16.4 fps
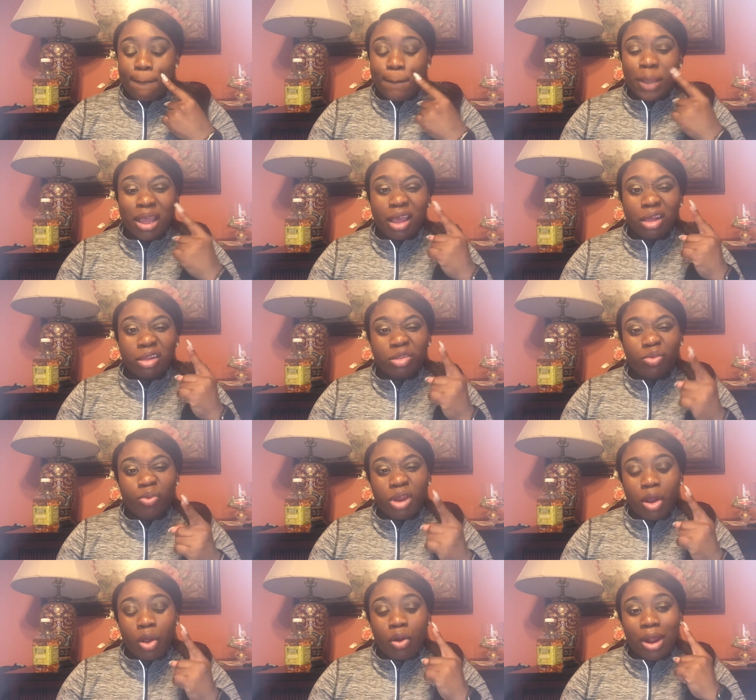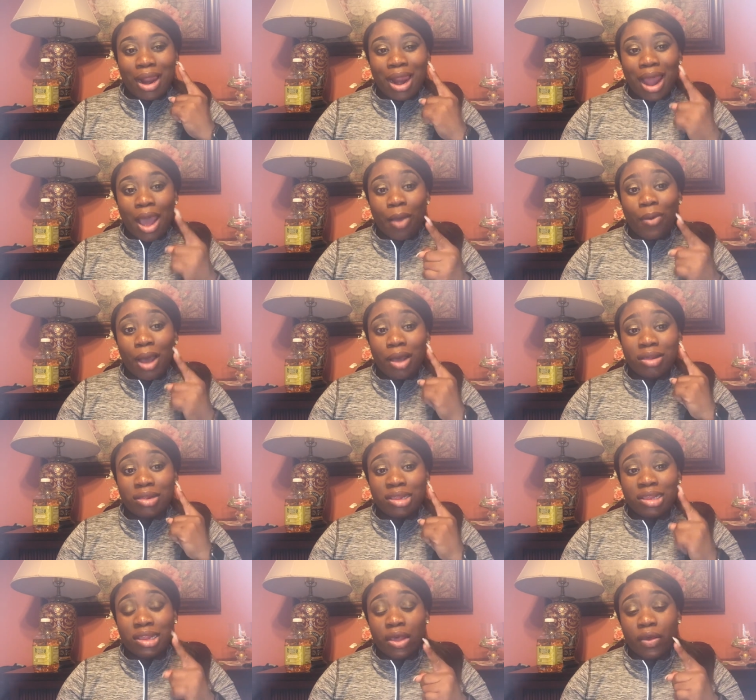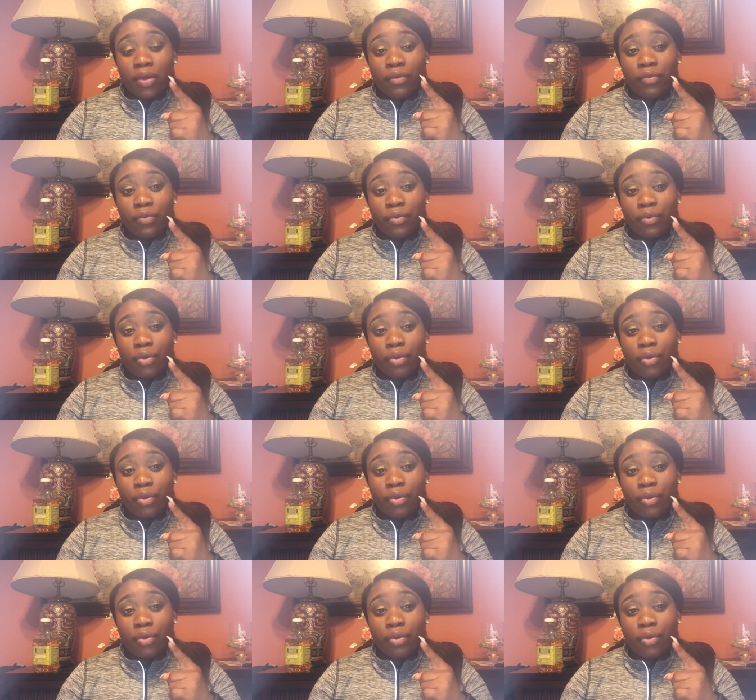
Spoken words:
because we don't allow ourselves